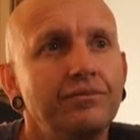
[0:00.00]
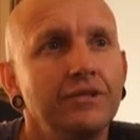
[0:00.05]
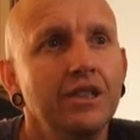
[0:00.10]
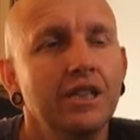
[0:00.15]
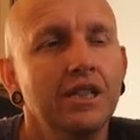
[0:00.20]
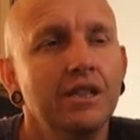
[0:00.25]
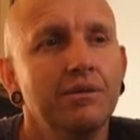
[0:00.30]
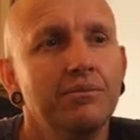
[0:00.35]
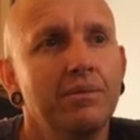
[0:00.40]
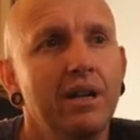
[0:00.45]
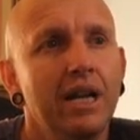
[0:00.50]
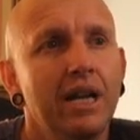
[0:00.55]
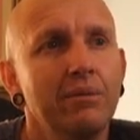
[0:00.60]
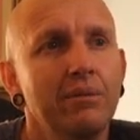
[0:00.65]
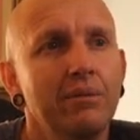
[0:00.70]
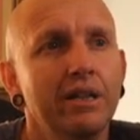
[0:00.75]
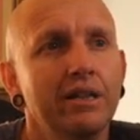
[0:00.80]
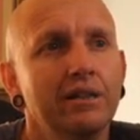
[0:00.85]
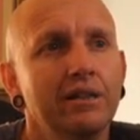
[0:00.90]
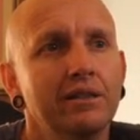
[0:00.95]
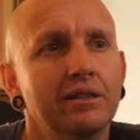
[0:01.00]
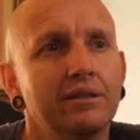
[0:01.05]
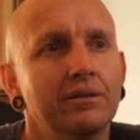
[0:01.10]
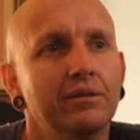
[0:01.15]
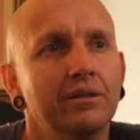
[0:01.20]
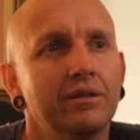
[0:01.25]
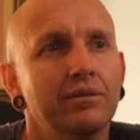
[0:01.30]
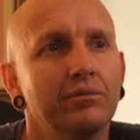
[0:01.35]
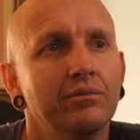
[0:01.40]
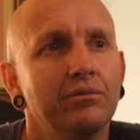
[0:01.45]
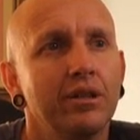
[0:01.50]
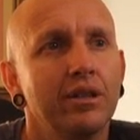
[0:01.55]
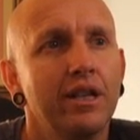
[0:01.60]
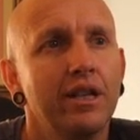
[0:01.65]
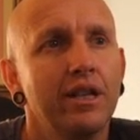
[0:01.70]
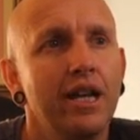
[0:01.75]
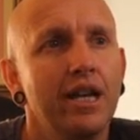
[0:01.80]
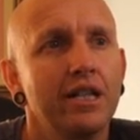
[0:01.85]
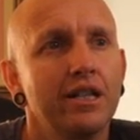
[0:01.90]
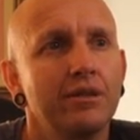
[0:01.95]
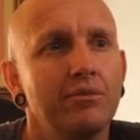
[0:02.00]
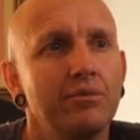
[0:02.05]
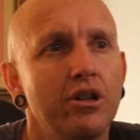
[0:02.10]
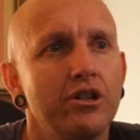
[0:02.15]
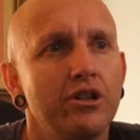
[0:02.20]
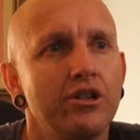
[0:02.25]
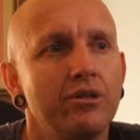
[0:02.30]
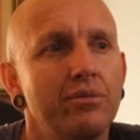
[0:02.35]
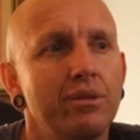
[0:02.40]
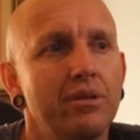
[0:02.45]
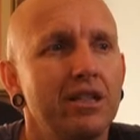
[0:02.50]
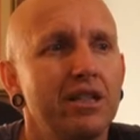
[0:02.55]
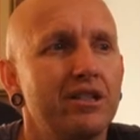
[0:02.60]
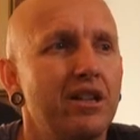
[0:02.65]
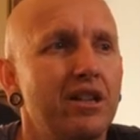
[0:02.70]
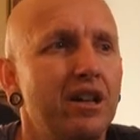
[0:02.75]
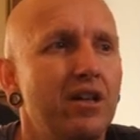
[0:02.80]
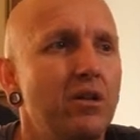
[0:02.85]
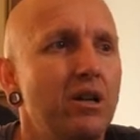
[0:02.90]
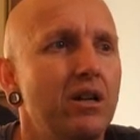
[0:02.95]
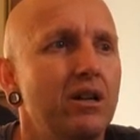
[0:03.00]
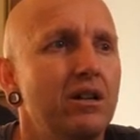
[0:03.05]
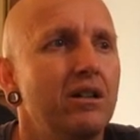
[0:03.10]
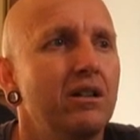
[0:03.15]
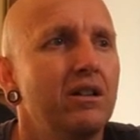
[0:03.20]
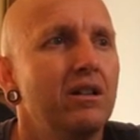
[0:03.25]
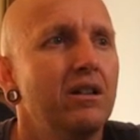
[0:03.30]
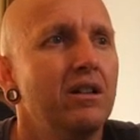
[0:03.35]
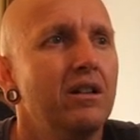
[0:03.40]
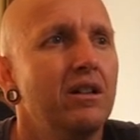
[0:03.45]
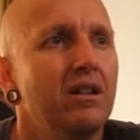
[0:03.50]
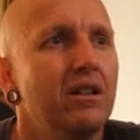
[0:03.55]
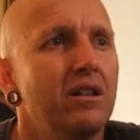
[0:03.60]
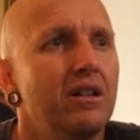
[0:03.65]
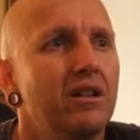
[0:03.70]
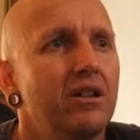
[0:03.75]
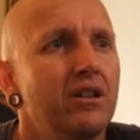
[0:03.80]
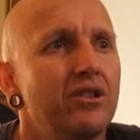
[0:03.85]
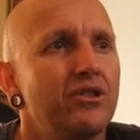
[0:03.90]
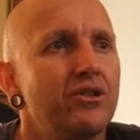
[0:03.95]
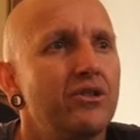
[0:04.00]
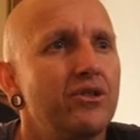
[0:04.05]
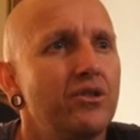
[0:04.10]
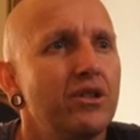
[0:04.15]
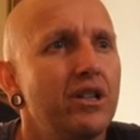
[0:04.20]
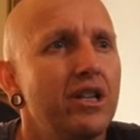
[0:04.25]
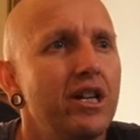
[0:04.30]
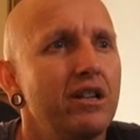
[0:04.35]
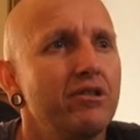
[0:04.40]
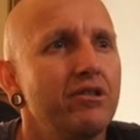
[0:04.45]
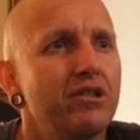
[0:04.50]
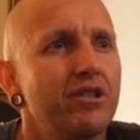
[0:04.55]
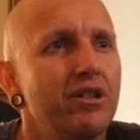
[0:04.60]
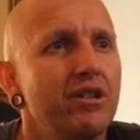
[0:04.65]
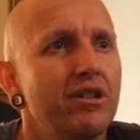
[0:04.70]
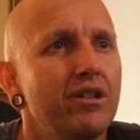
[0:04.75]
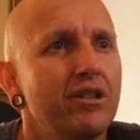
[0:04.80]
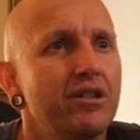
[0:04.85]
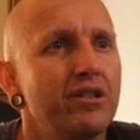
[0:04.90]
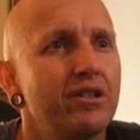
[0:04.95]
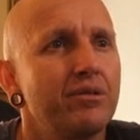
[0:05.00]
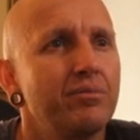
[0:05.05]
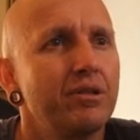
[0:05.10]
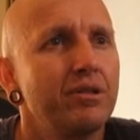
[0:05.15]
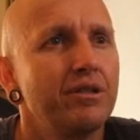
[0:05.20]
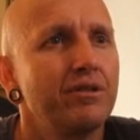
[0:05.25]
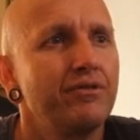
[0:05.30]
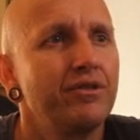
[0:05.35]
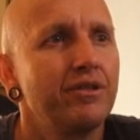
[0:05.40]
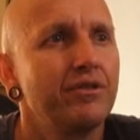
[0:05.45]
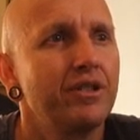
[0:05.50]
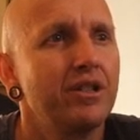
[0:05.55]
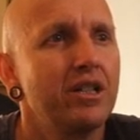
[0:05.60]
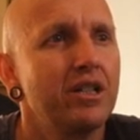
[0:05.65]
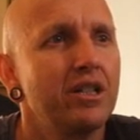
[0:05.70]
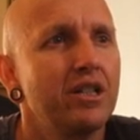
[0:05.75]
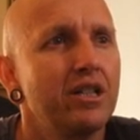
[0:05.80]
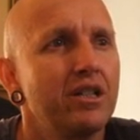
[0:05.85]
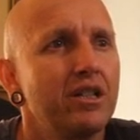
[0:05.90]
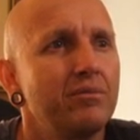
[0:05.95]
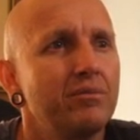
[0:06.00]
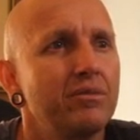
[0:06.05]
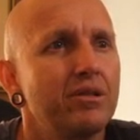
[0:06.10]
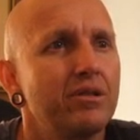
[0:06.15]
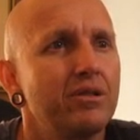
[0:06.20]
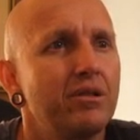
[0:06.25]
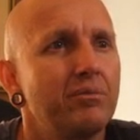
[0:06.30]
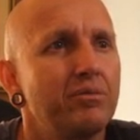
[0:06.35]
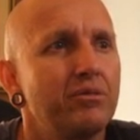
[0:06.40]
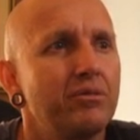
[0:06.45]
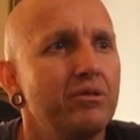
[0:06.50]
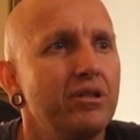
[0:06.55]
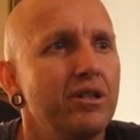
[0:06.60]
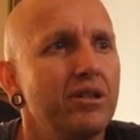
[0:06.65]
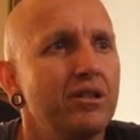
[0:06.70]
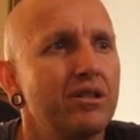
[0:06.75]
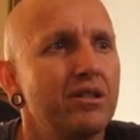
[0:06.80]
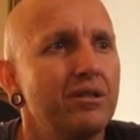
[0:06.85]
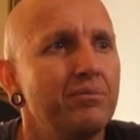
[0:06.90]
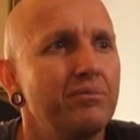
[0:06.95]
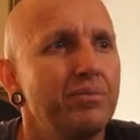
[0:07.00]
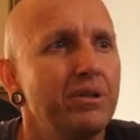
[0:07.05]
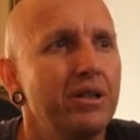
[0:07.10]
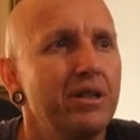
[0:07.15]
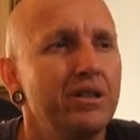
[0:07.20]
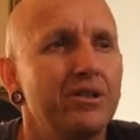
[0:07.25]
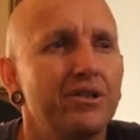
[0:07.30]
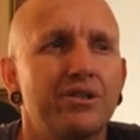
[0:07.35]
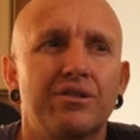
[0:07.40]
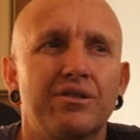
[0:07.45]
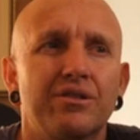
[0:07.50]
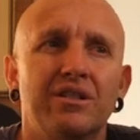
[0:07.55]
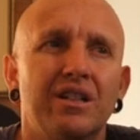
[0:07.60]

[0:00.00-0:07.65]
Maybe. Brennan Hands, Mocho, Makatoa. Sean Lane returns, missing 5 games. Hopgood goes to the bench.